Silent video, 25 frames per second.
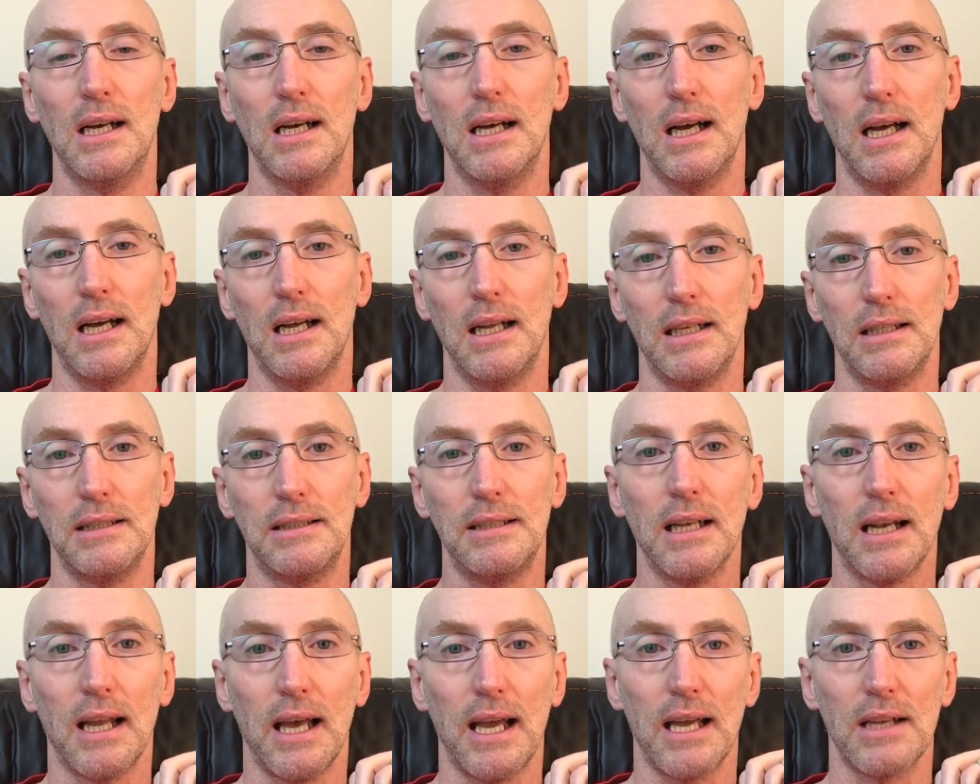
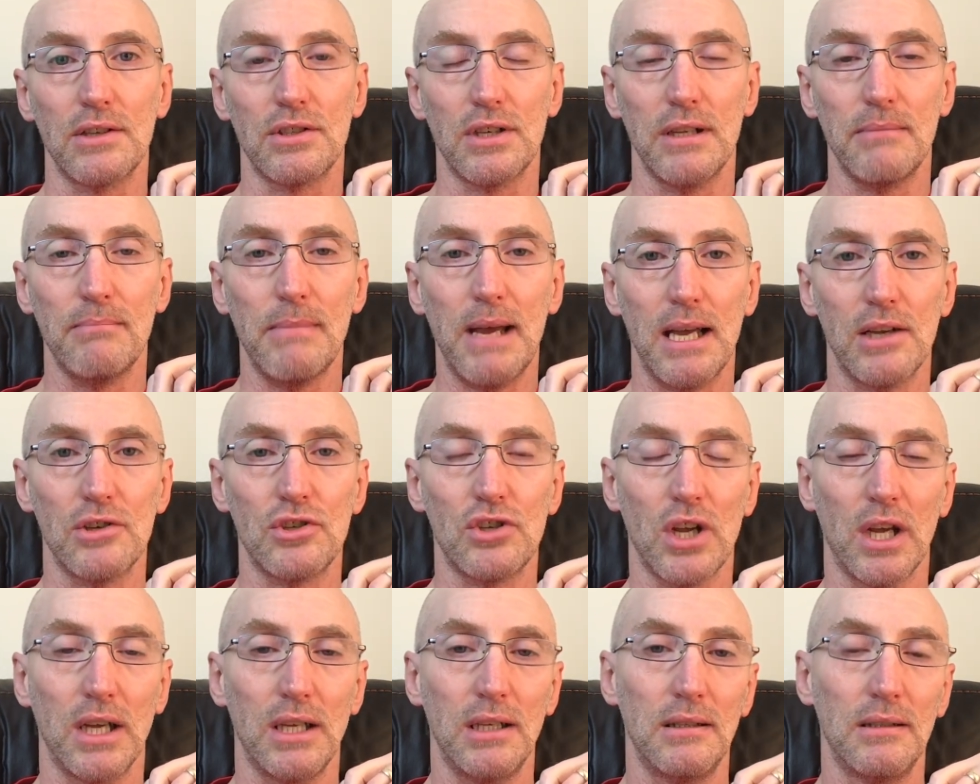until I actually met
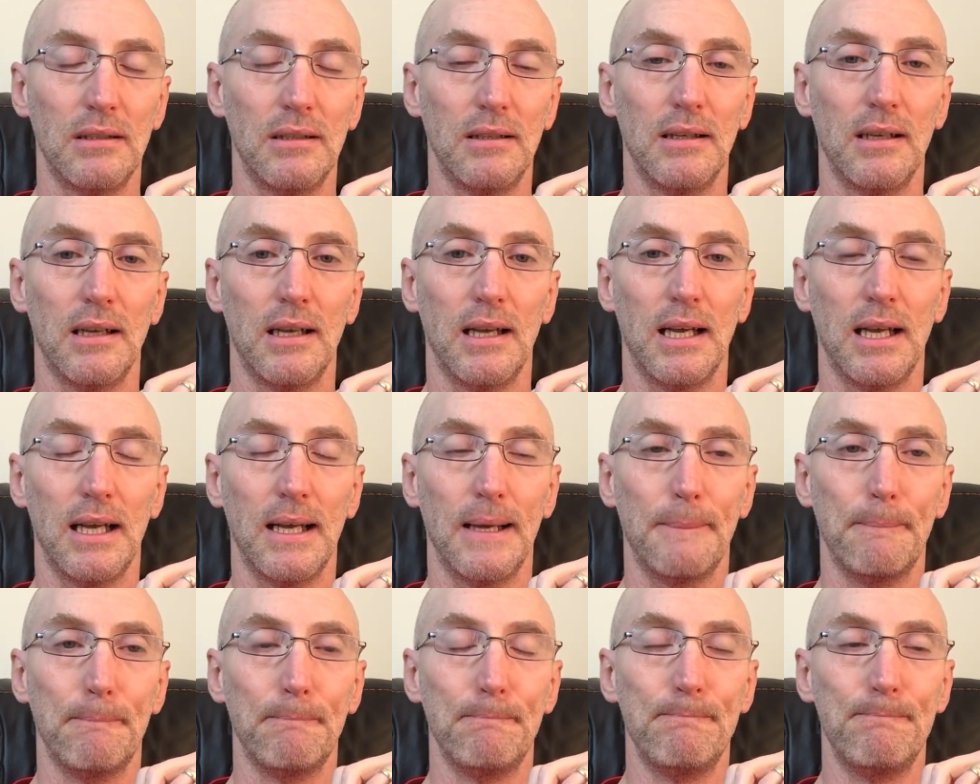Shane.
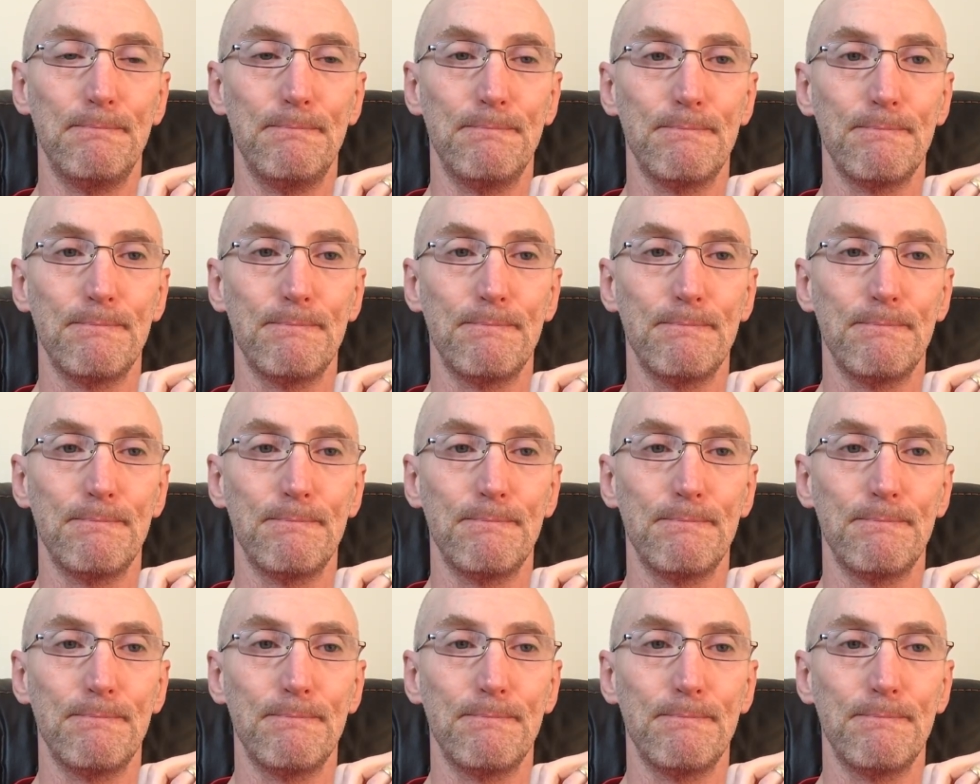And